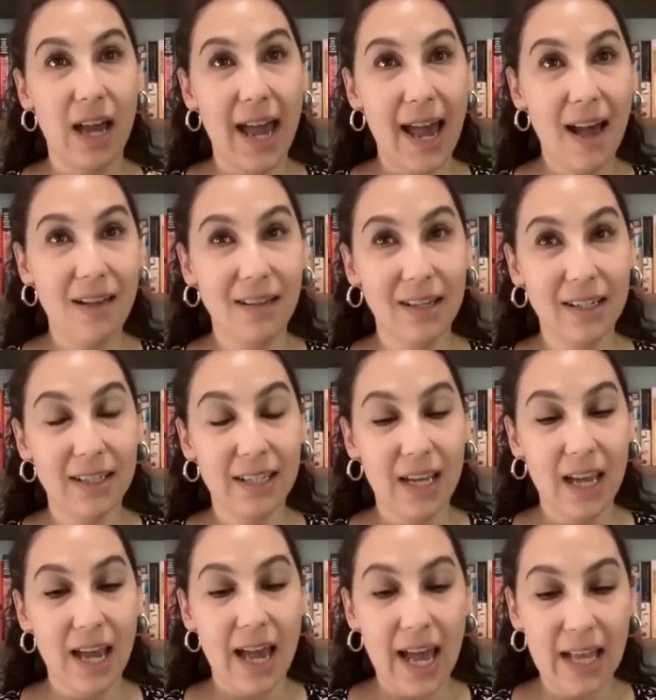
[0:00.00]
Alex.
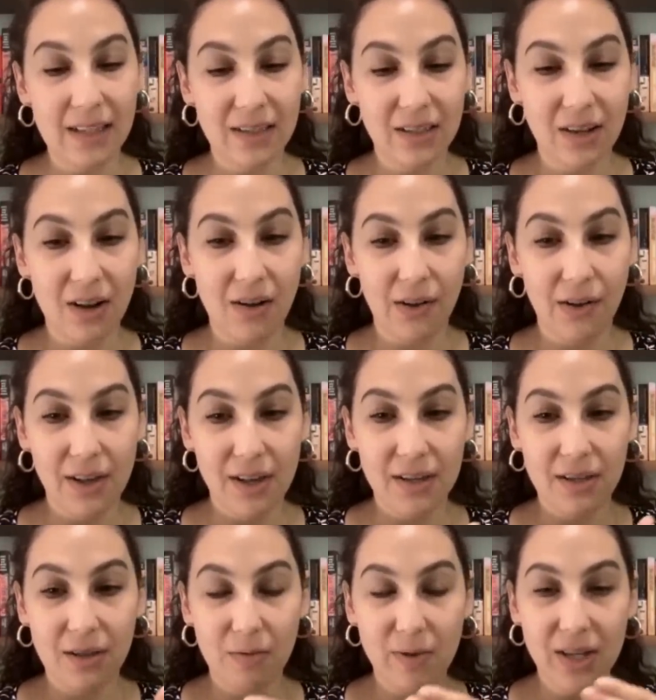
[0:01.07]
And so
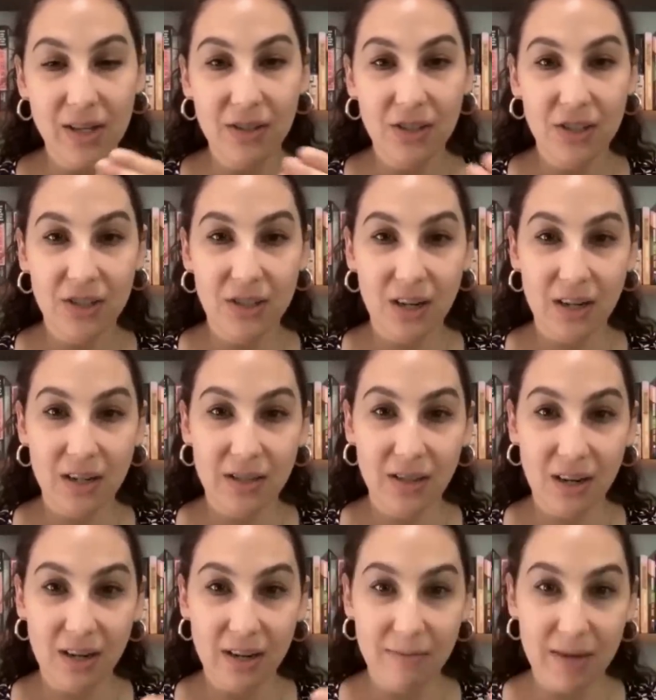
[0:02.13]
the wheels just started
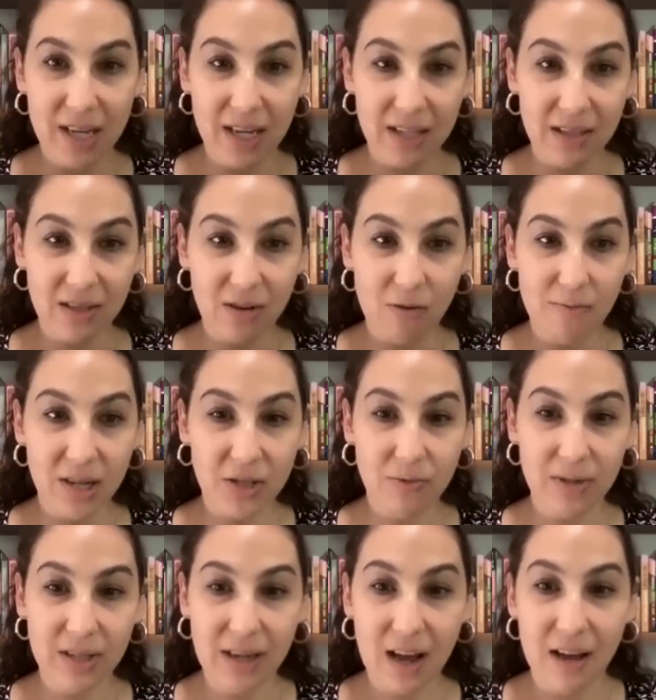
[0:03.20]
turning because so much
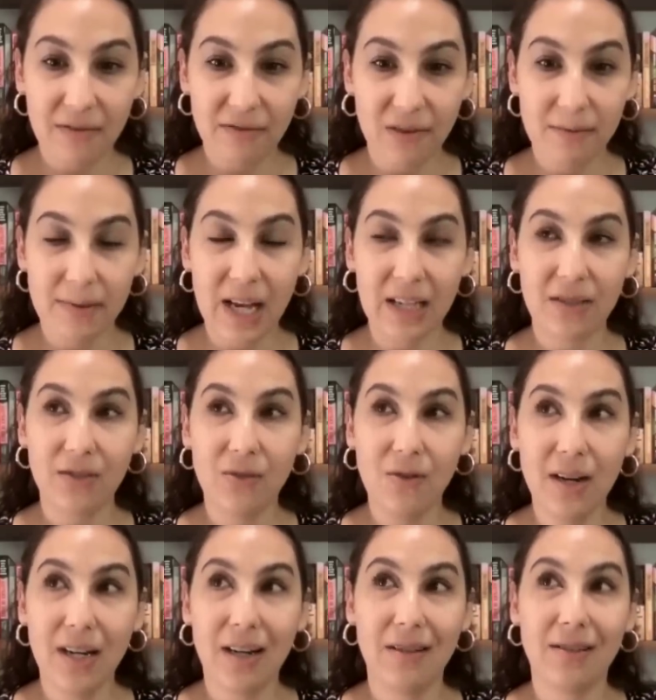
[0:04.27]
was cut from that
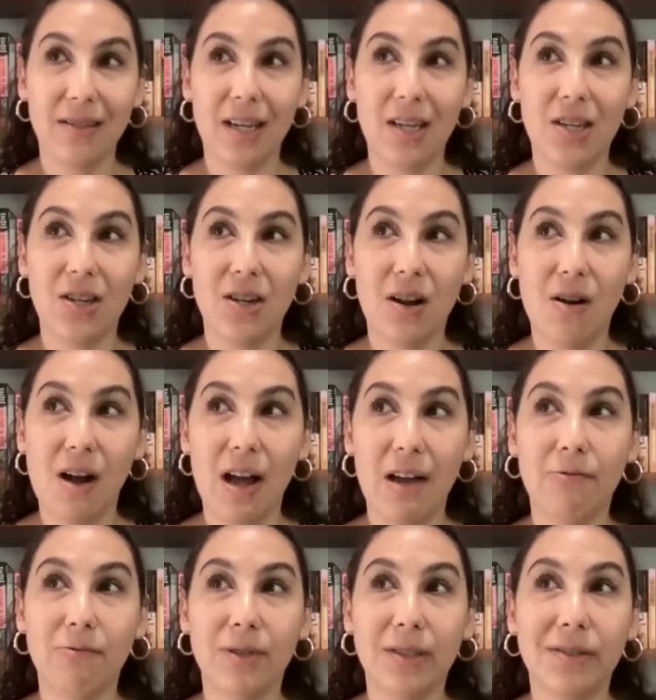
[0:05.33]
story. And I was like, you know, I
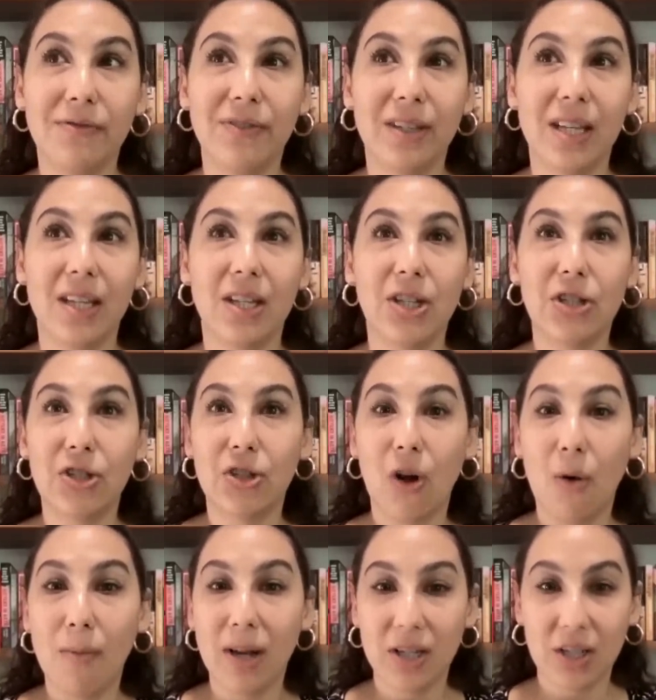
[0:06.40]
really feel like there's
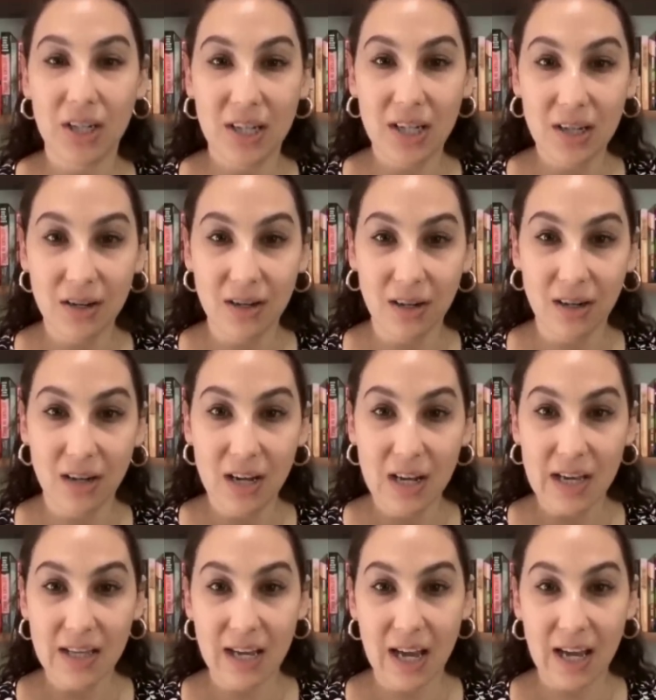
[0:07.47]
so much here
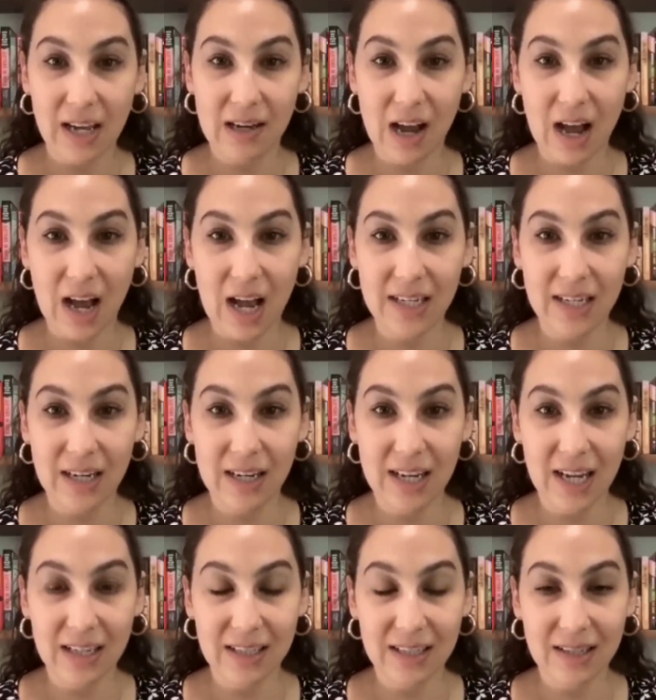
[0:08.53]
that I didn't
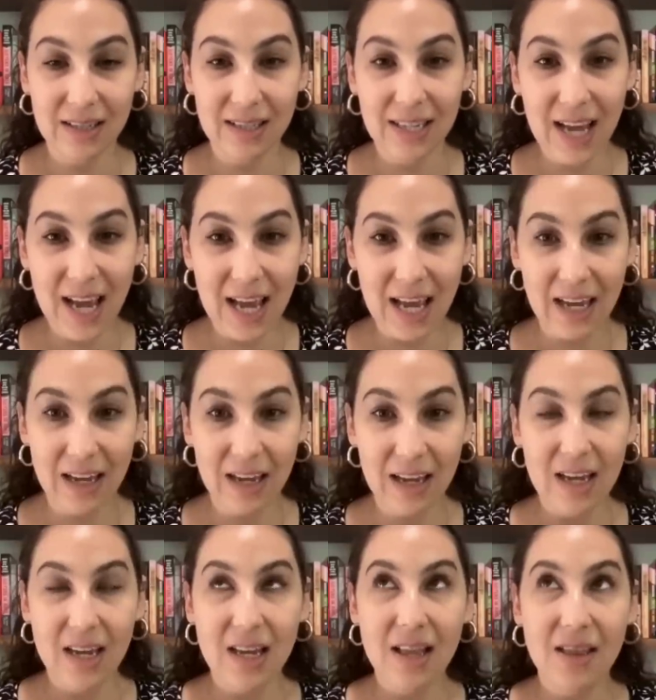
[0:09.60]
get to say.
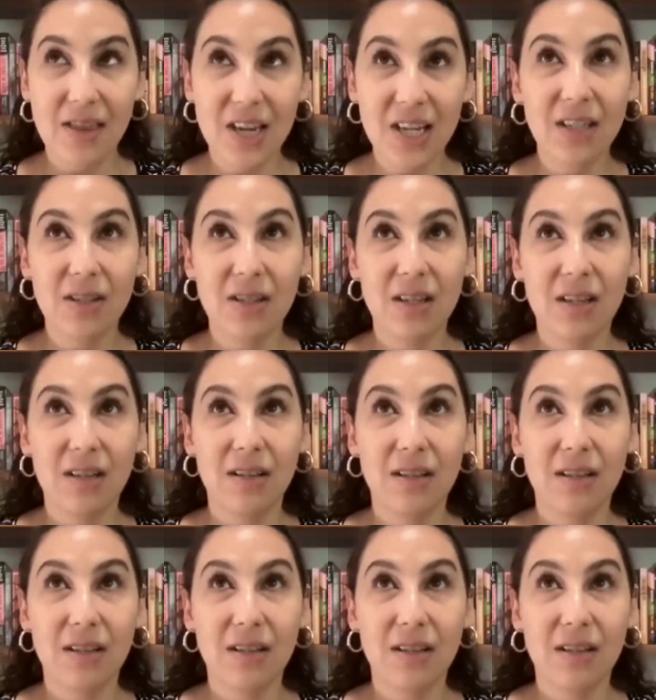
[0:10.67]
This